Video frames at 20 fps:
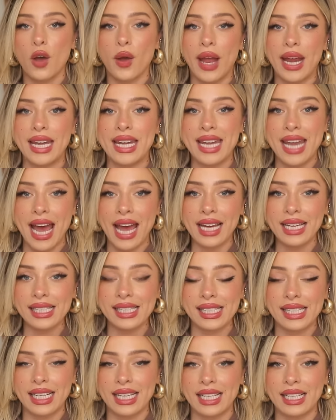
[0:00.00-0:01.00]
Okay,
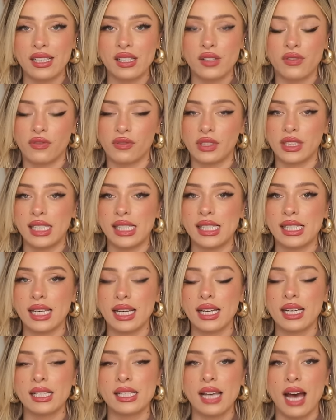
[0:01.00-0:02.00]
next is
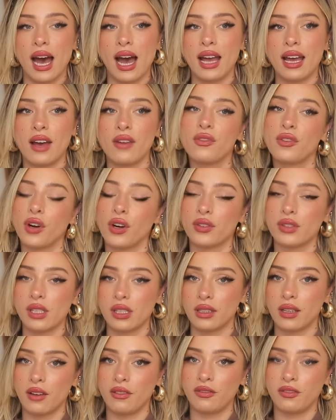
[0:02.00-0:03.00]
fleeces. I have grown
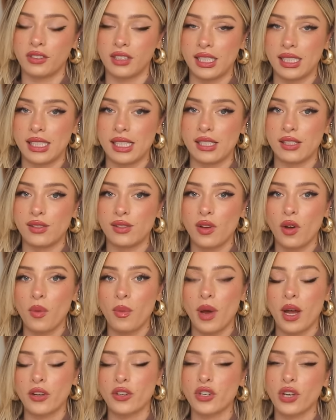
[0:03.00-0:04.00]
to love fleeces so
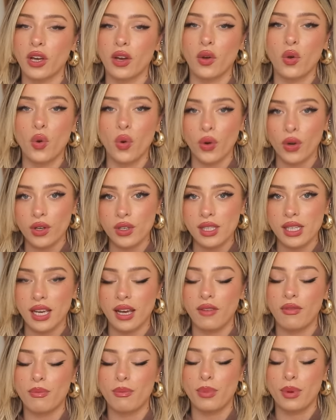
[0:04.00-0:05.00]
much, like a quarter zip